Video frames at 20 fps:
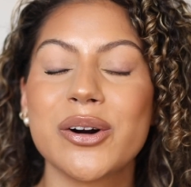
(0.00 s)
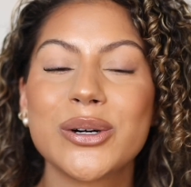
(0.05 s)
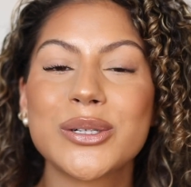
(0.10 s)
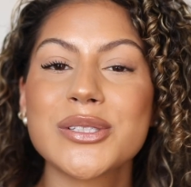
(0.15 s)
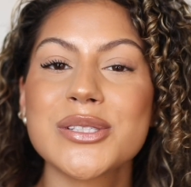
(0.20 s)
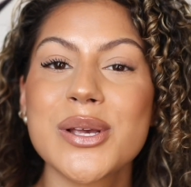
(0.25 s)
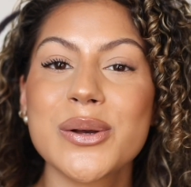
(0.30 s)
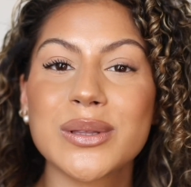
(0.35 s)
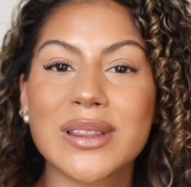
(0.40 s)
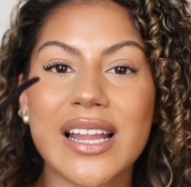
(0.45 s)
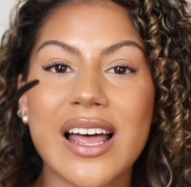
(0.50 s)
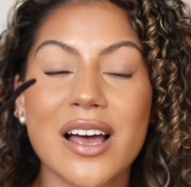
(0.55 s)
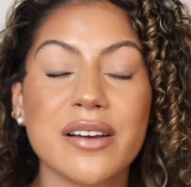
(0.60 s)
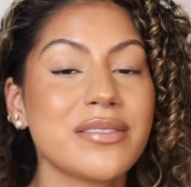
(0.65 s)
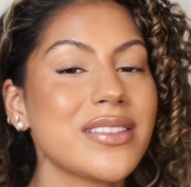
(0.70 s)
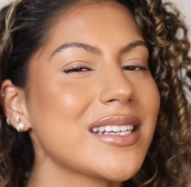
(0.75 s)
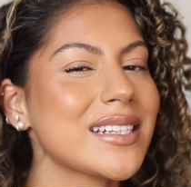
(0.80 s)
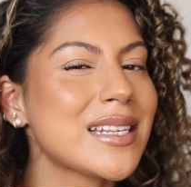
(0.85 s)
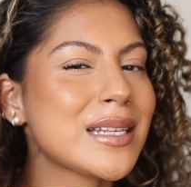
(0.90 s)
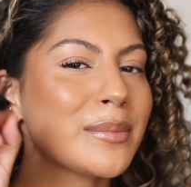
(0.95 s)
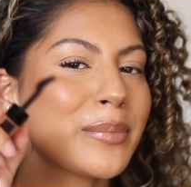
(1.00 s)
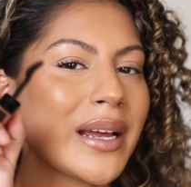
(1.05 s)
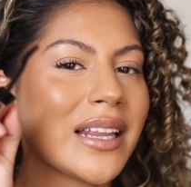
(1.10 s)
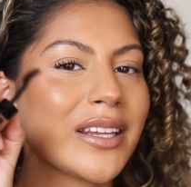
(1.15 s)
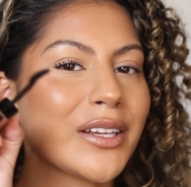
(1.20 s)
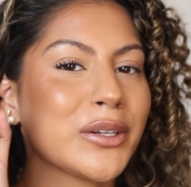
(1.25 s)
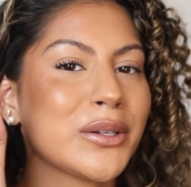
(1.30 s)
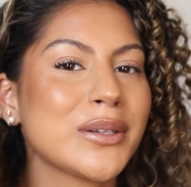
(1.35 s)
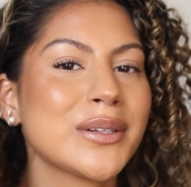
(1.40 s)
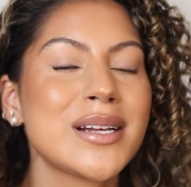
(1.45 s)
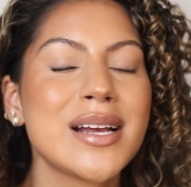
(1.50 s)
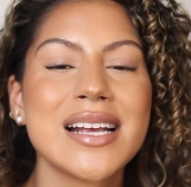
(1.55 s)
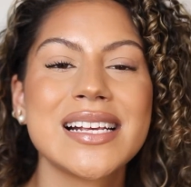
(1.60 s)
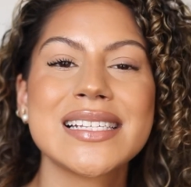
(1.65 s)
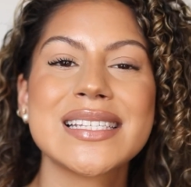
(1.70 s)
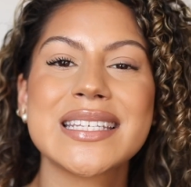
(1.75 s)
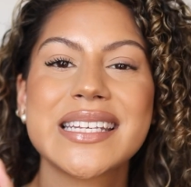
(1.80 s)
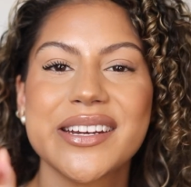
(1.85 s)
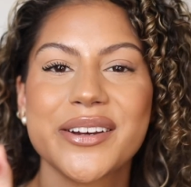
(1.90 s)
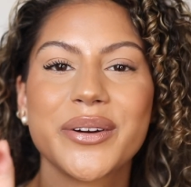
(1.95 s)
also love, this is my little
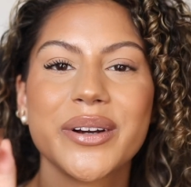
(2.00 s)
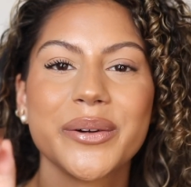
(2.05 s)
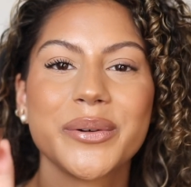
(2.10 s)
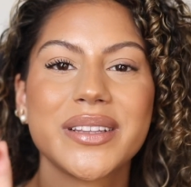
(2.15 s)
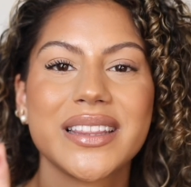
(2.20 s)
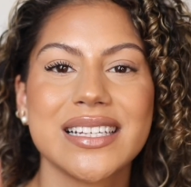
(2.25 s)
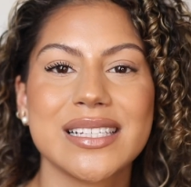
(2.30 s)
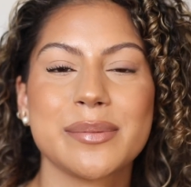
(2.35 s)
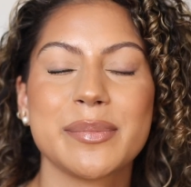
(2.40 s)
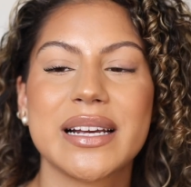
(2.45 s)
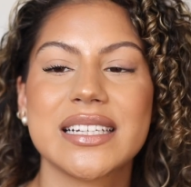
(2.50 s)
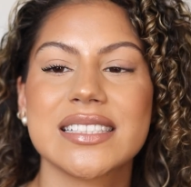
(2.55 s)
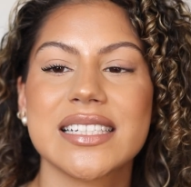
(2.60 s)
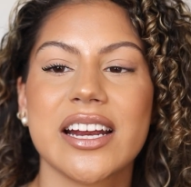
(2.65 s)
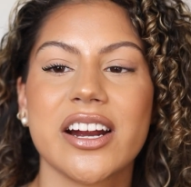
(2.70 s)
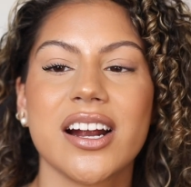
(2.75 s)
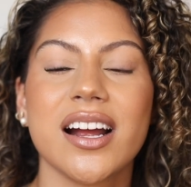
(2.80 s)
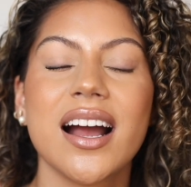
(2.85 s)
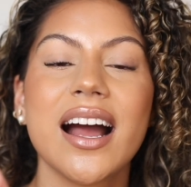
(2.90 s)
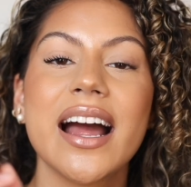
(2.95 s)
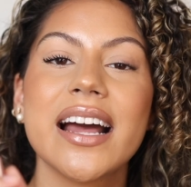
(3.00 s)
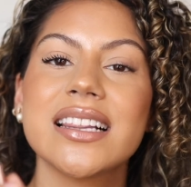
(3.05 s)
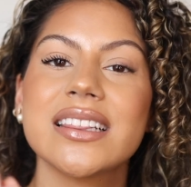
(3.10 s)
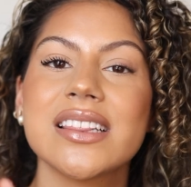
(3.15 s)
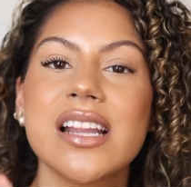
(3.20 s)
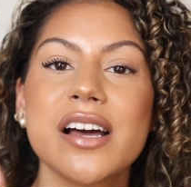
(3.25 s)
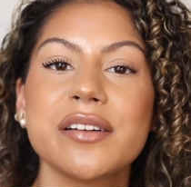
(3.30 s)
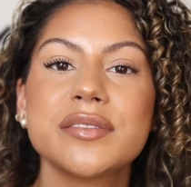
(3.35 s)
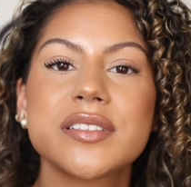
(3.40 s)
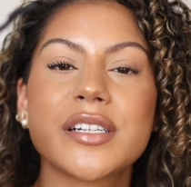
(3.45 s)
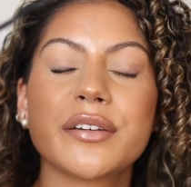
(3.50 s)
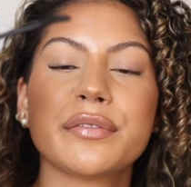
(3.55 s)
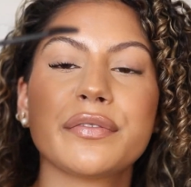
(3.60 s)
secret with this mascara, I love to